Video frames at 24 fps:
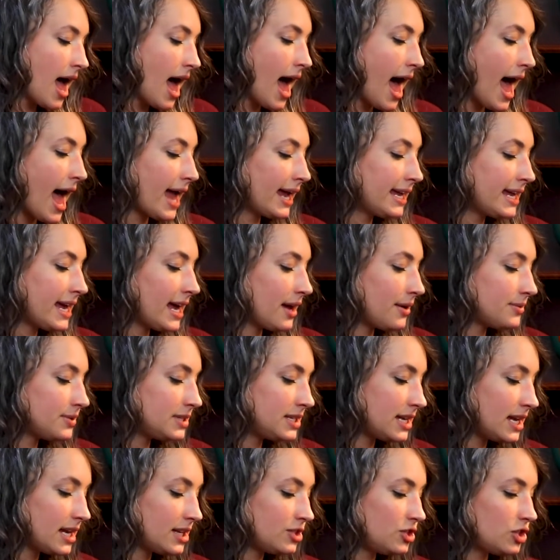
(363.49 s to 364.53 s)
I
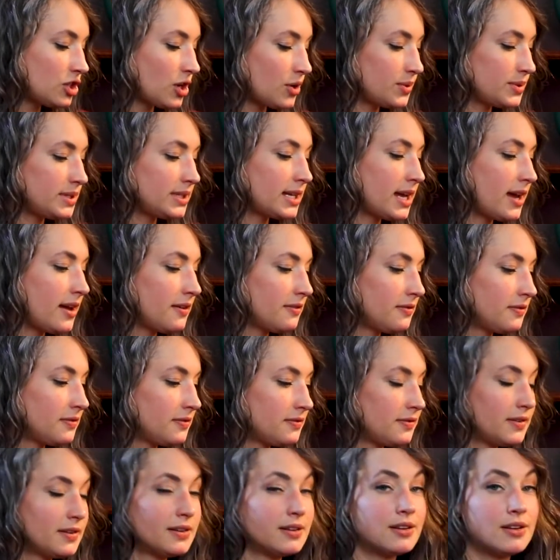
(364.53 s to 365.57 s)
counted
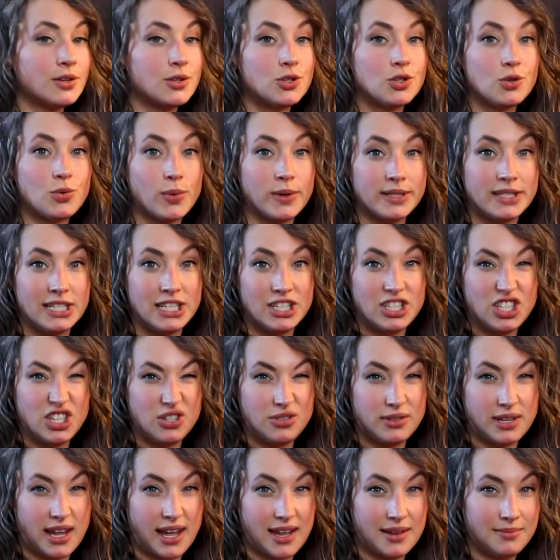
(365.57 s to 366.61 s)
Joseph 22
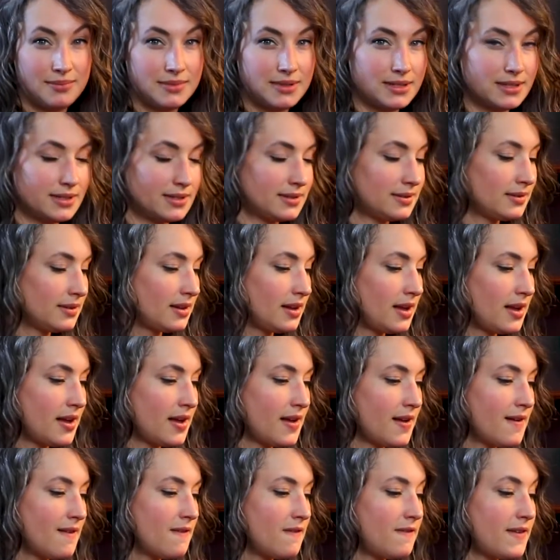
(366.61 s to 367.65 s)
times,
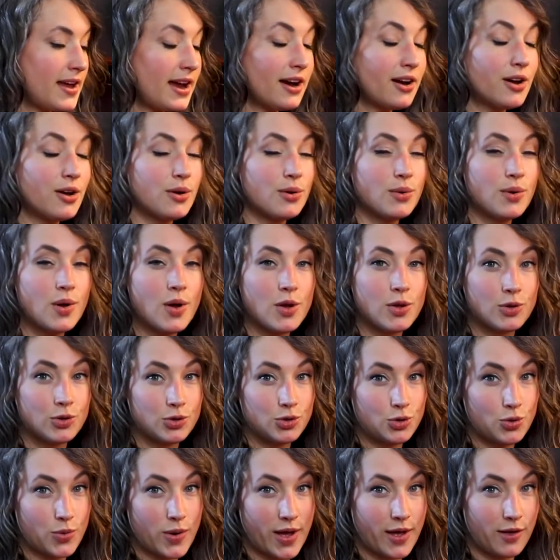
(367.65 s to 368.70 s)
Pharaoh
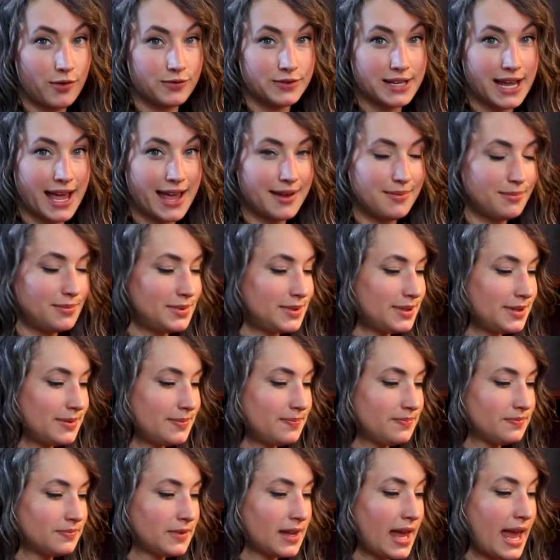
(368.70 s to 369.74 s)
12 times,
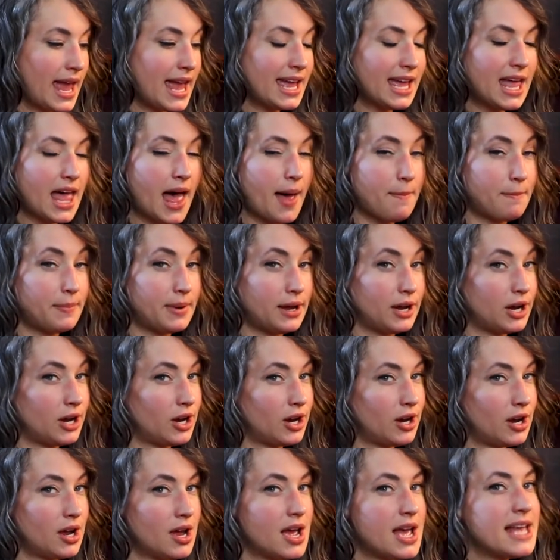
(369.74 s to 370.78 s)
and
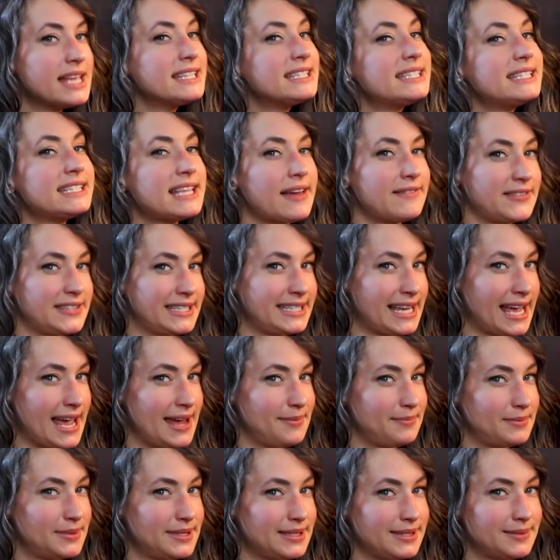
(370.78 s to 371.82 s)
cupbearer 7
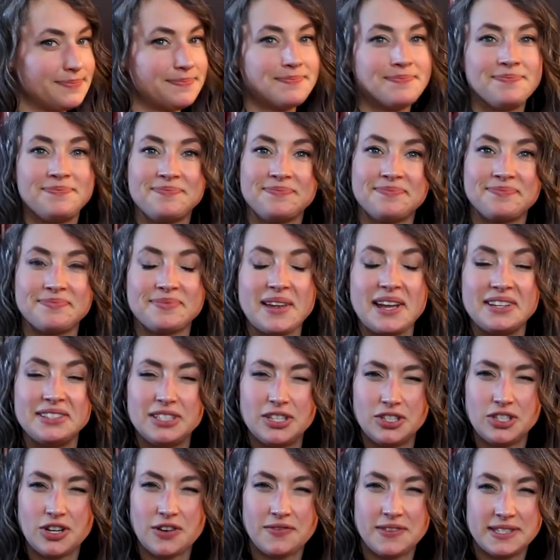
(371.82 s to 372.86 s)
times.
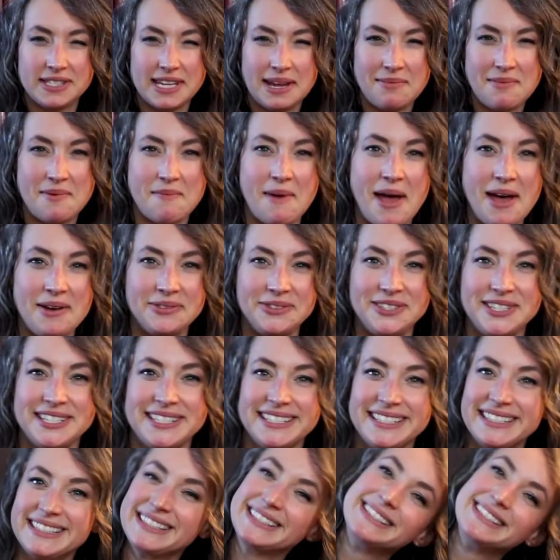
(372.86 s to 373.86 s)
Did you have the same amount?